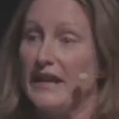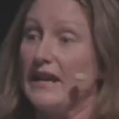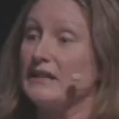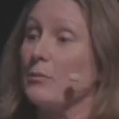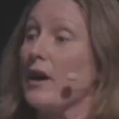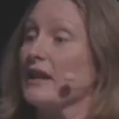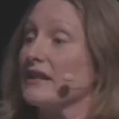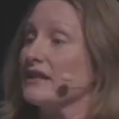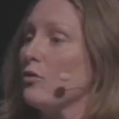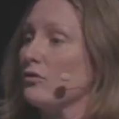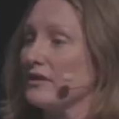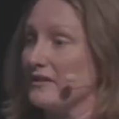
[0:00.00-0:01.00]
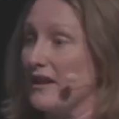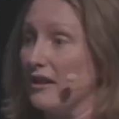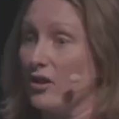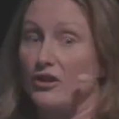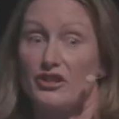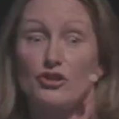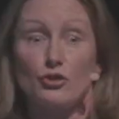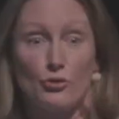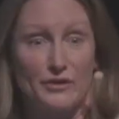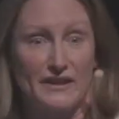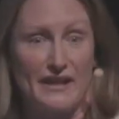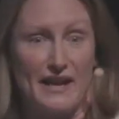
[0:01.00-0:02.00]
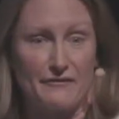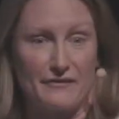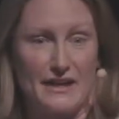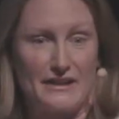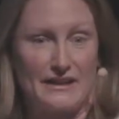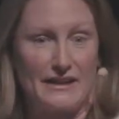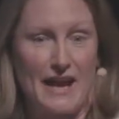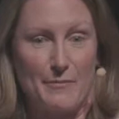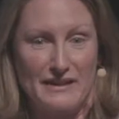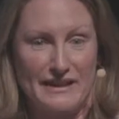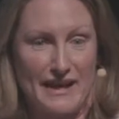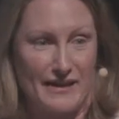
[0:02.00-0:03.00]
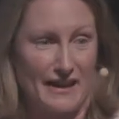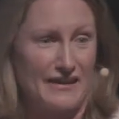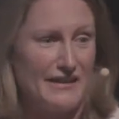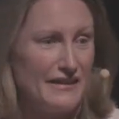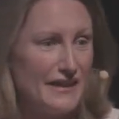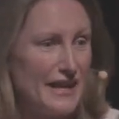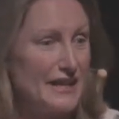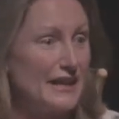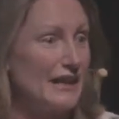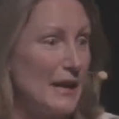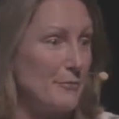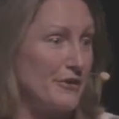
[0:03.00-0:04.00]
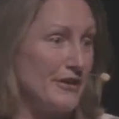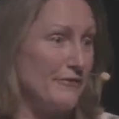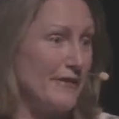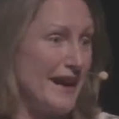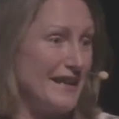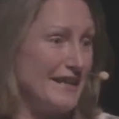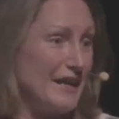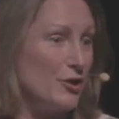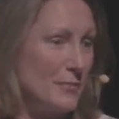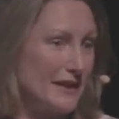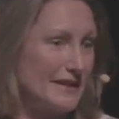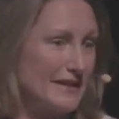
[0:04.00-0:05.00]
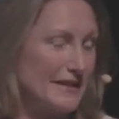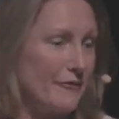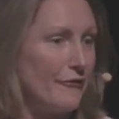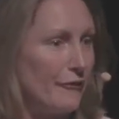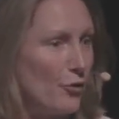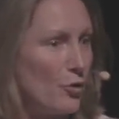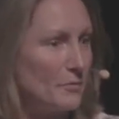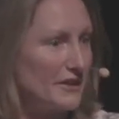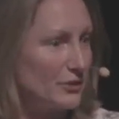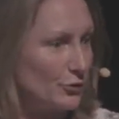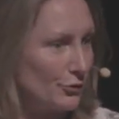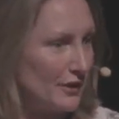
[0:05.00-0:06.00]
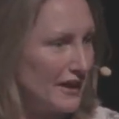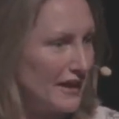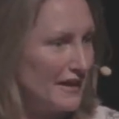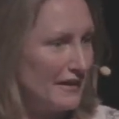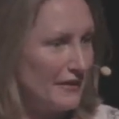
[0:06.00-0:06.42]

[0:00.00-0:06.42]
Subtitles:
as well as a lot of schools in that region come together in a collaborative way to help us form the story,